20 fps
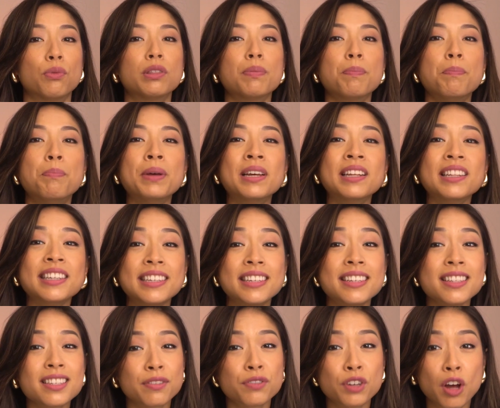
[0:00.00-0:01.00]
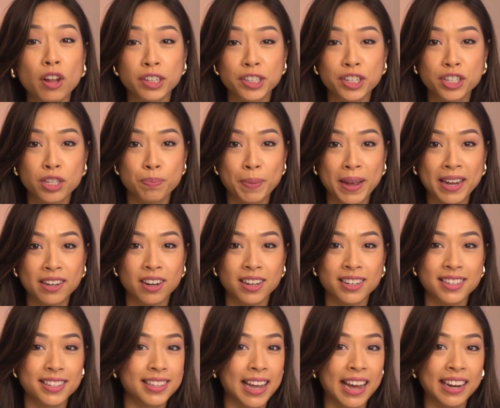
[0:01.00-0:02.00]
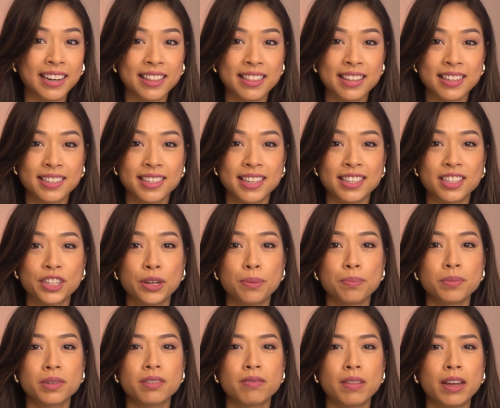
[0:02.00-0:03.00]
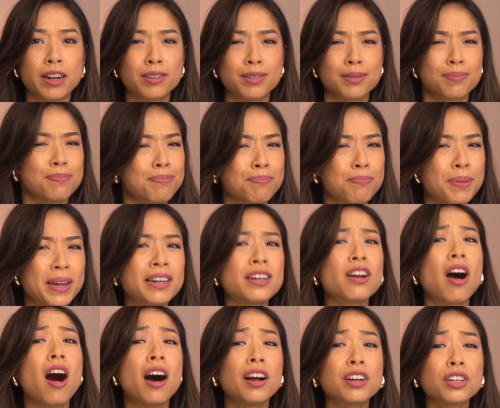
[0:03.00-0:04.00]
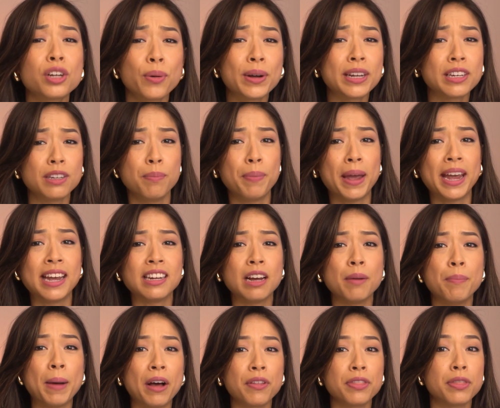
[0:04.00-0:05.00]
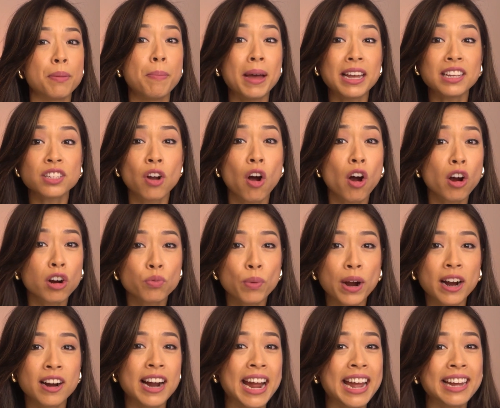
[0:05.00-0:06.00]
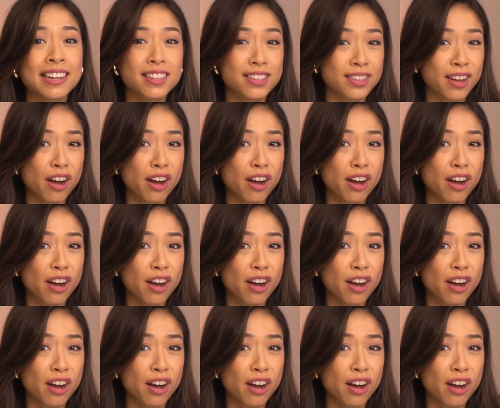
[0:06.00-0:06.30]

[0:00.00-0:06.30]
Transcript: With billions of dollars spent on designing these systems, there's been an ongoing debate about the best hardware and